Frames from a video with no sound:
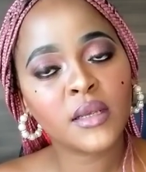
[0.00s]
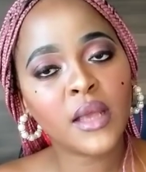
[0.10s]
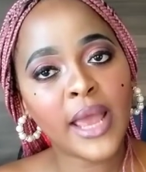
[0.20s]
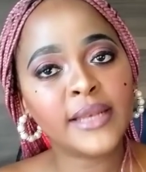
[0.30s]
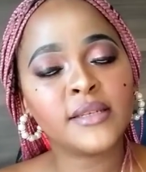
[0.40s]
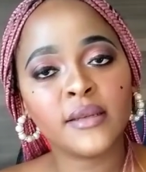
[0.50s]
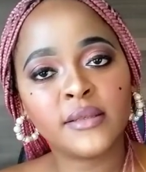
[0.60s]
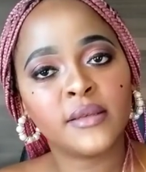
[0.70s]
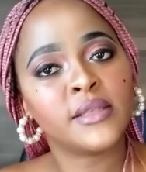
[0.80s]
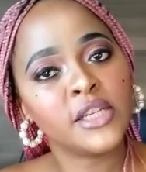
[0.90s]
and
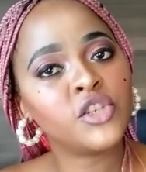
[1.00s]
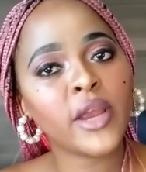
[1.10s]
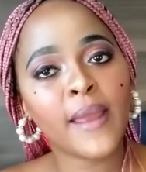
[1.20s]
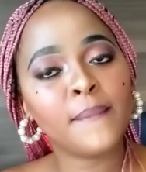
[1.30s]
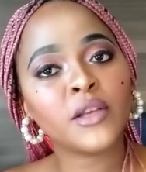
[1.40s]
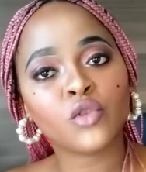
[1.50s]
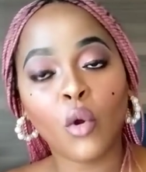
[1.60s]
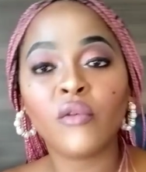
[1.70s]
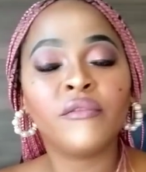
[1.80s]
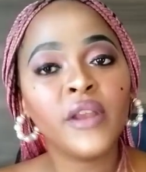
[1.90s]
DJ
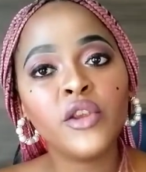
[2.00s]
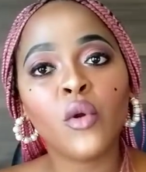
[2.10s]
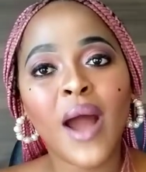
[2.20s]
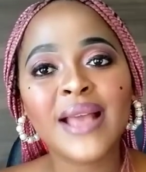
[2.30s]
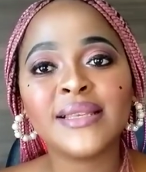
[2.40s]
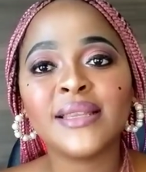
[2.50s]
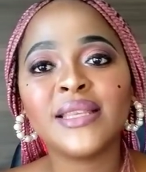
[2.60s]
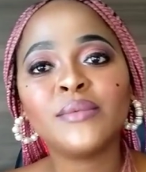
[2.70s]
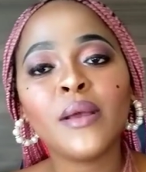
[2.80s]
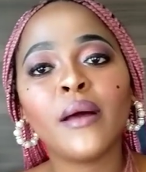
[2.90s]
MXO video. I said,
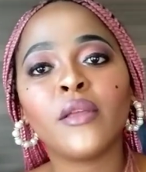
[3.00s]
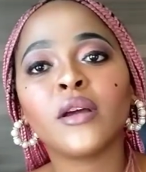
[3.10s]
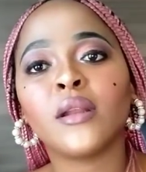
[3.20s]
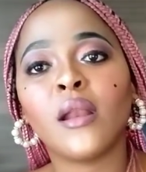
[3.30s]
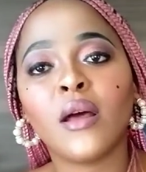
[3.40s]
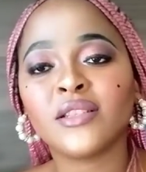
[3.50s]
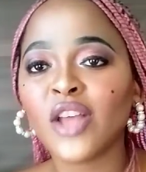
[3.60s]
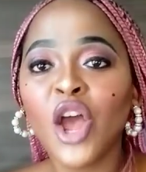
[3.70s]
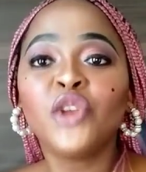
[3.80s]
these people are not gonna last.